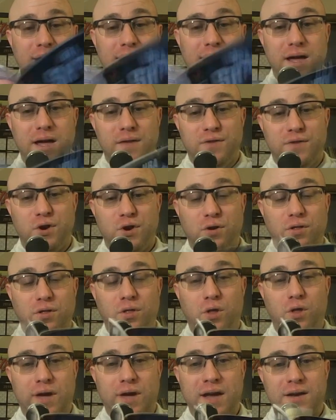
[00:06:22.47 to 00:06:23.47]
if you're
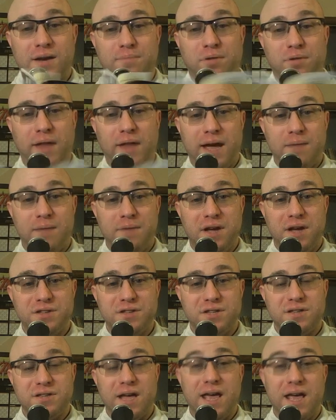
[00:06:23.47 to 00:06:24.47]
looking to play it
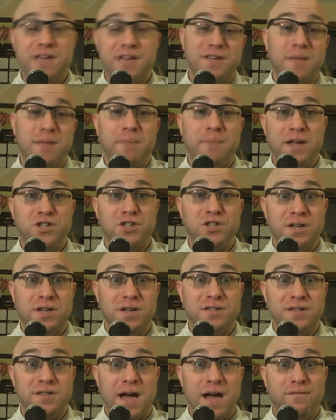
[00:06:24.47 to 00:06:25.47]
because, as I mentioned,
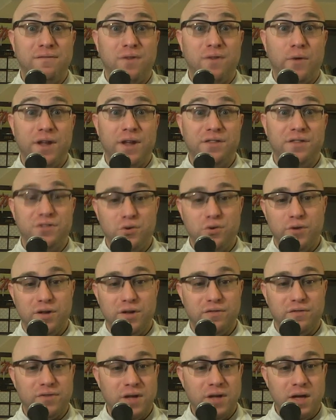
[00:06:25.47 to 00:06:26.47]
it's not very
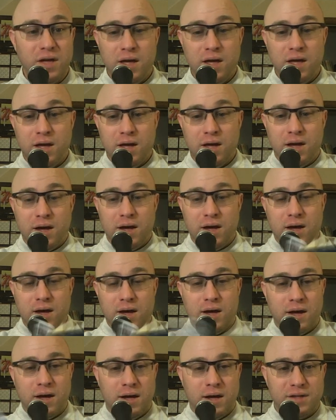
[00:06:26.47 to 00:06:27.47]
intuitive.
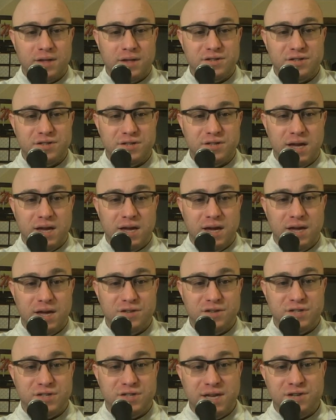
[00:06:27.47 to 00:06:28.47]
Let's see.
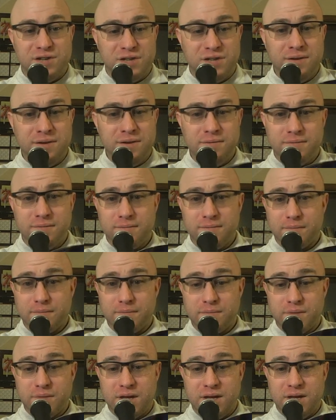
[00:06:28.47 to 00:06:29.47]
Season
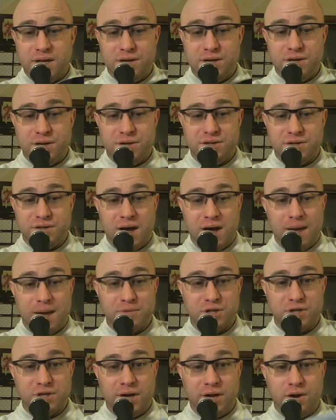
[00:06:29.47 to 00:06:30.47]
is an
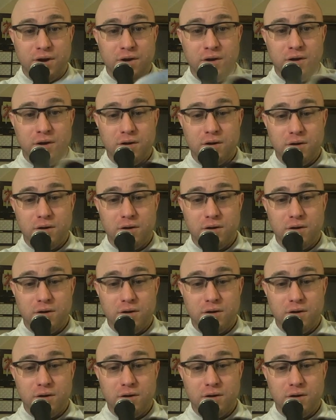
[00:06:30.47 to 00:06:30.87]
option here.